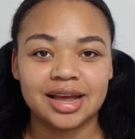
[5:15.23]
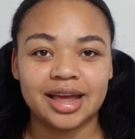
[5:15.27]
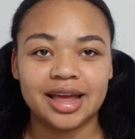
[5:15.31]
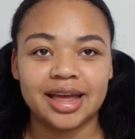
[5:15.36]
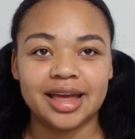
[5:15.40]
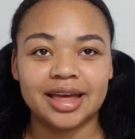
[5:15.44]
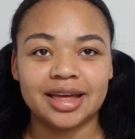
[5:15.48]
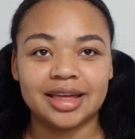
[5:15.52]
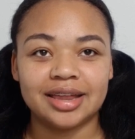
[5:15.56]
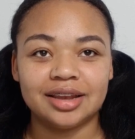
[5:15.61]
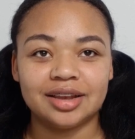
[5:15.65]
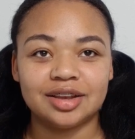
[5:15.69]

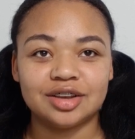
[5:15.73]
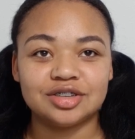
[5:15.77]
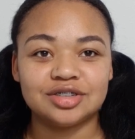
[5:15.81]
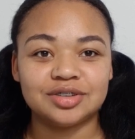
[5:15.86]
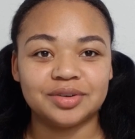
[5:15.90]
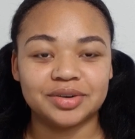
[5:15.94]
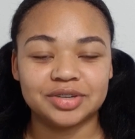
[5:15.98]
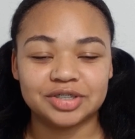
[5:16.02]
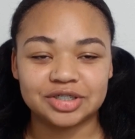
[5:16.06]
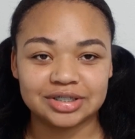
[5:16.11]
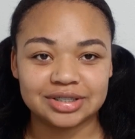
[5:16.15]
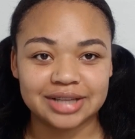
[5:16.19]
And so
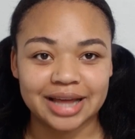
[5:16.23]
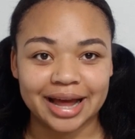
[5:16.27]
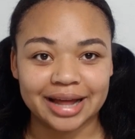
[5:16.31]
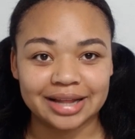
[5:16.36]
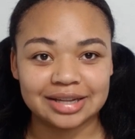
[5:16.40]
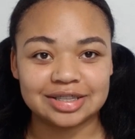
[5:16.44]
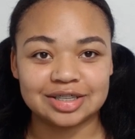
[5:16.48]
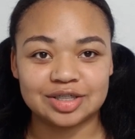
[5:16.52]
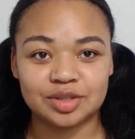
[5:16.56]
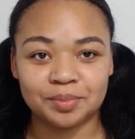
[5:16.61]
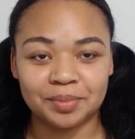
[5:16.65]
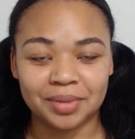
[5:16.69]
it just
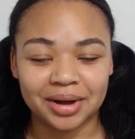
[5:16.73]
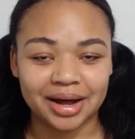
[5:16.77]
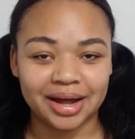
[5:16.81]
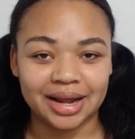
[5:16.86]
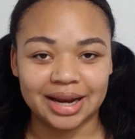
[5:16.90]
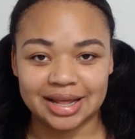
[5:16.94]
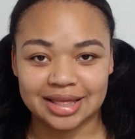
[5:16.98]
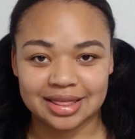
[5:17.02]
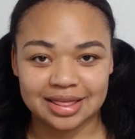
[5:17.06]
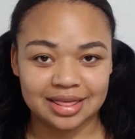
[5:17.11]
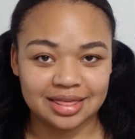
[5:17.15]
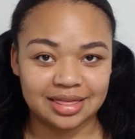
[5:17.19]
adds the
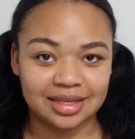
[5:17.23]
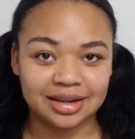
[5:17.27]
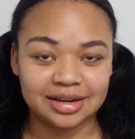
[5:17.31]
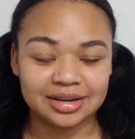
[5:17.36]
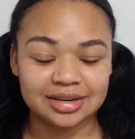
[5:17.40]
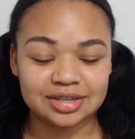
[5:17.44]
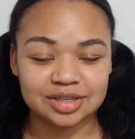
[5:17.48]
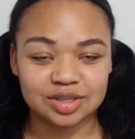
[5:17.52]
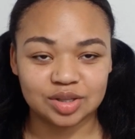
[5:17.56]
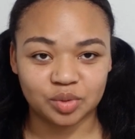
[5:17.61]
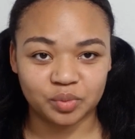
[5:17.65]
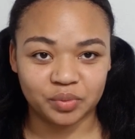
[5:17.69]
body, the
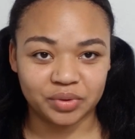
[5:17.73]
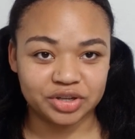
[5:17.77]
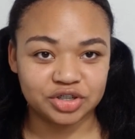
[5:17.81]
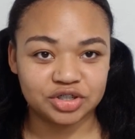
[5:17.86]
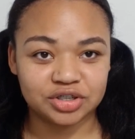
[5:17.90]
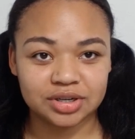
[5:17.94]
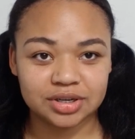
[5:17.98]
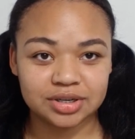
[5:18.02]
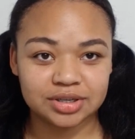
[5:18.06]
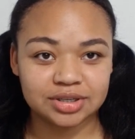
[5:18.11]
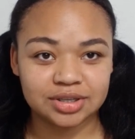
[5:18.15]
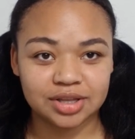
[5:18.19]
thickness, the
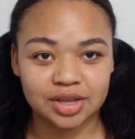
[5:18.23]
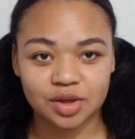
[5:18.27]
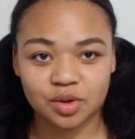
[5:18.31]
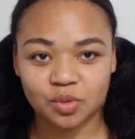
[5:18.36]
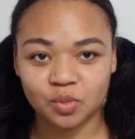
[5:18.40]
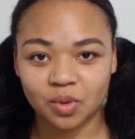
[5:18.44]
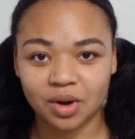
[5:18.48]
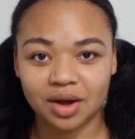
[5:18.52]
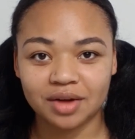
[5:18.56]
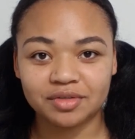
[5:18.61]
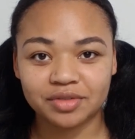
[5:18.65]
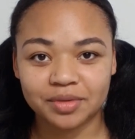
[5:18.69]
richness that you
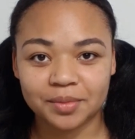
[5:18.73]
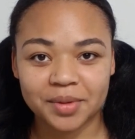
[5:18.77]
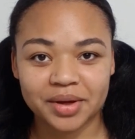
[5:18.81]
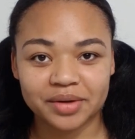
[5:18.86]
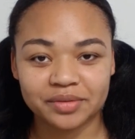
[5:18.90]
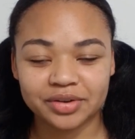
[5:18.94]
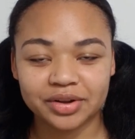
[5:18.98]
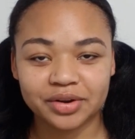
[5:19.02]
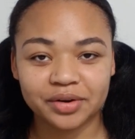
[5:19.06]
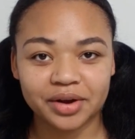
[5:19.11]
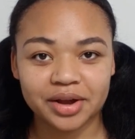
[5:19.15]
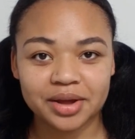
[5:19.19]
want from
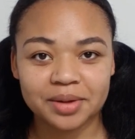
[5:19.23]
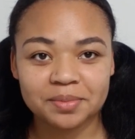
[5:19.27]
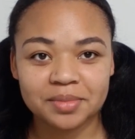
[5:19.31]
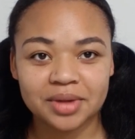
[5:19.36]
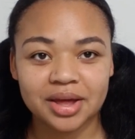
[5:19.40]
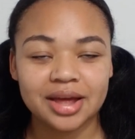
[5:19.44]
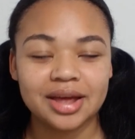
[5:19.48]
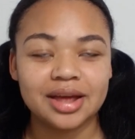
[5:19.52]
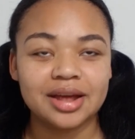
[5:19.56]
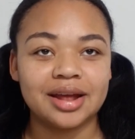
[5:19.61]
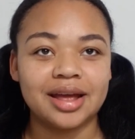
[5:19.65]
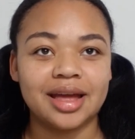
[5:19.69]
heavy cream
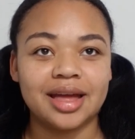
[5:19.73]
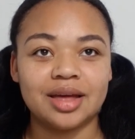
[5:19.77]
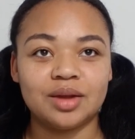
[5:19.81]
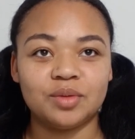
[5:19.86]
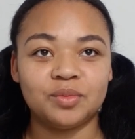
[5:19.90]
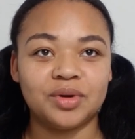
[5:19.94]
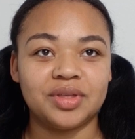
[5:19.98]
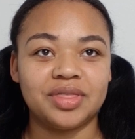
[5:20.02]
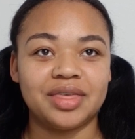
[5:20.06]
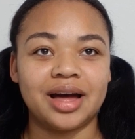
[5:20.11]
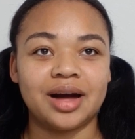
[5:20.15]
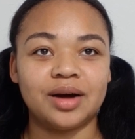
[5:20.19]
and
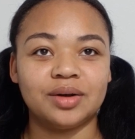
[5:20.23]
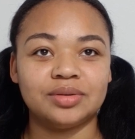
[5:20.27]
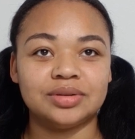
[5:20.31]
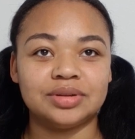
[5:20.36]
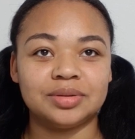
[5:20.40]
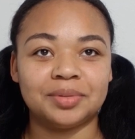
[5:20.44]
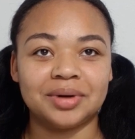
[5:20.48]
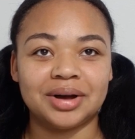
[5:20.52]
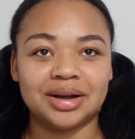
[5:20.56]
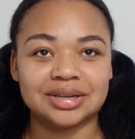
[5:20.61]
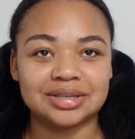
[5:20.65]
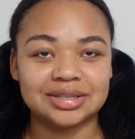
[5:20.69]
without
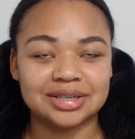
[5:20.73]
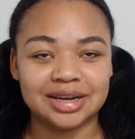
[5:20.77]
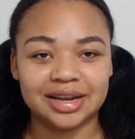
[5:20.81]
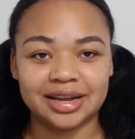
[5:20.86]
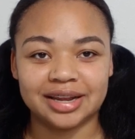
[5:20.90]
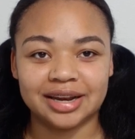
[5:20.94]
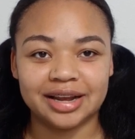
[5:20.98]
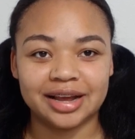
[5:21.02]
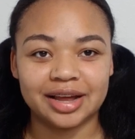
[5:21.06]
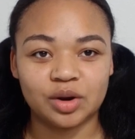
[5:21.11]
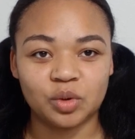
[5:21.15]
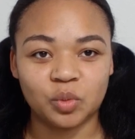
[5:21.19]
depositing
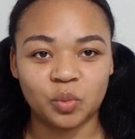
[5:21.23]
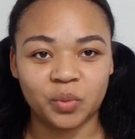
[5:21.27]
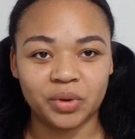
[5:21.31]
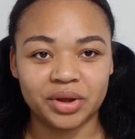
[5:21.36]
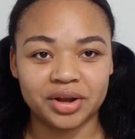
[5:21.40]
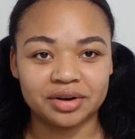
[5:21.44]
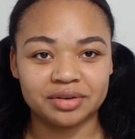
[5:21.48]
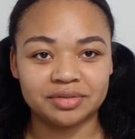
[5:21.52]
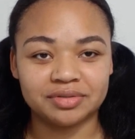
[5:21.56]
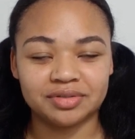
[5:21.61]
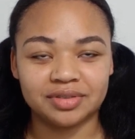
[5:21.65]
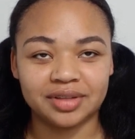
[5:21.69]
any kind of
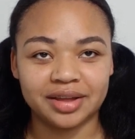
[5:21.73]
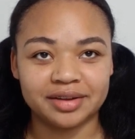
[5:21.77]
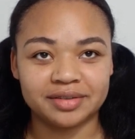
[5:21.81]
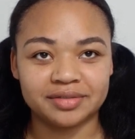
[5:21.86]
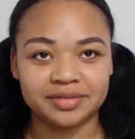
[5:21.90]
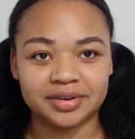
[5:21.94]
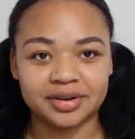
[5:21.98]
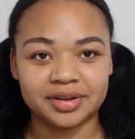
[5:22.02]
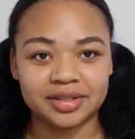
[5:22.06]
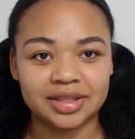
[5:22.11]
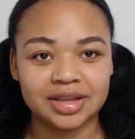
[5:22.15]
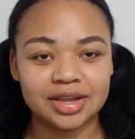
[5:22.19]
weird
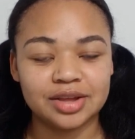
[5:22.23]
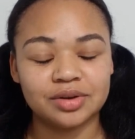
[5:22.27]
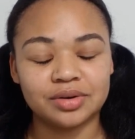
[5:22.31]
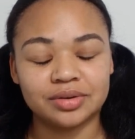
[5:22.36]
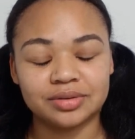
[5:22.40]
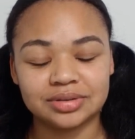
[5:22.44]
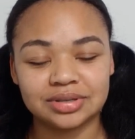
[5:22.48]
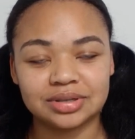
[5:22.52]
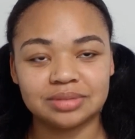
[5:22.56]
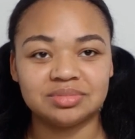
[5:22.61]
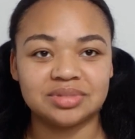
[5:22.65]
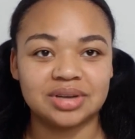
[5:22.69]
flavor that, you know,
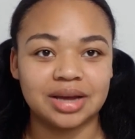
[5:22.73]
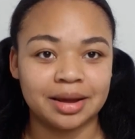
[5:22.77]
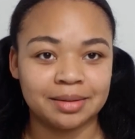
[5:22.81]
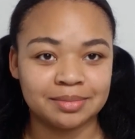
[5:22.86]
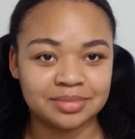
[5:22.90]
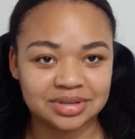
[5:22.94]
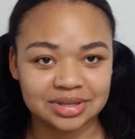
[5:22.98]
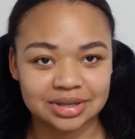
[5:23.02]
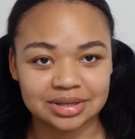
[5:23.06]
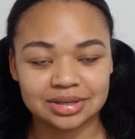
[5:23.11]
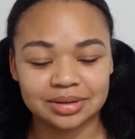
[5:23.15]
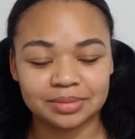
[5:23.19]

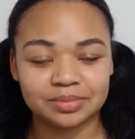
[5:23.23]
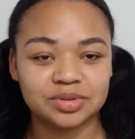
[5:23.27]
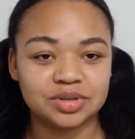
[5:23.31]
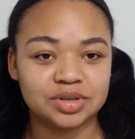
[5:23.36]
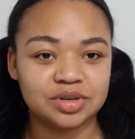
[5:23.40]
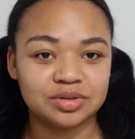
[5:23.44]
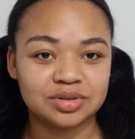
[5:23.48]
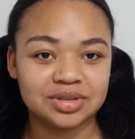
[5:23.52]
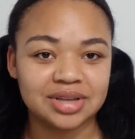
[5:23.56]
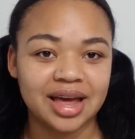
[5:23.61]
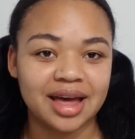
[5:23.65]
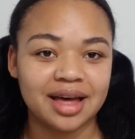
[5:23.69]
sometimes the
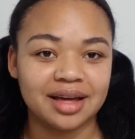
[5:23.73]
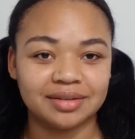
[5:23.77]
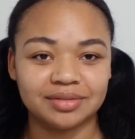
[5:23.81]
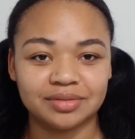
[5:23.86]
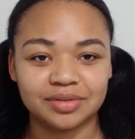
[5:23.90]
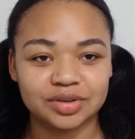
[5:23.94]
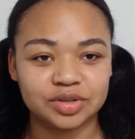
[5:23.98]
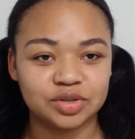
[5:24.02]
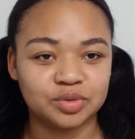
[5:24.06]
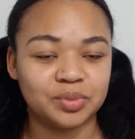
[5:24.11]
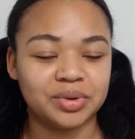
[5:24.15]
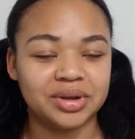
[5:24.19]
substitutes have,
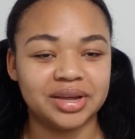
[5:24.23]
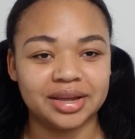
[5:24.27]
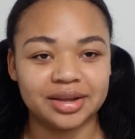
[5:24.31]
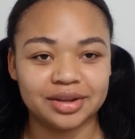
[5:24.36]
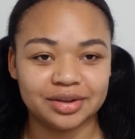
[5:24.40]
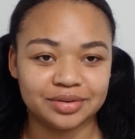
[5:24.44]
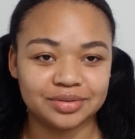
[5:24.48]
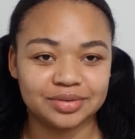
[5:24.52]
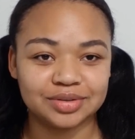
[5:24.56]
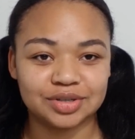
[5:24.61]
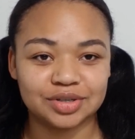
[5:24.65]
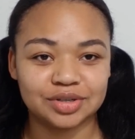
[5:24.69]
which we get
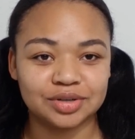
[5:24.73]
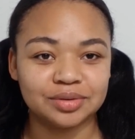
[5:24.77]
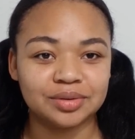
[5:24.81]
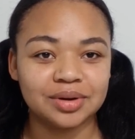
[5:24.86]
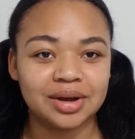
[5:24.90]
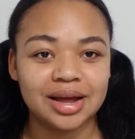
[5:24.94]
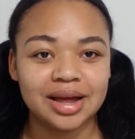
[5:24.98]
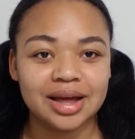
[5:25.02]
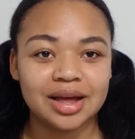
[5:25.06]
used to.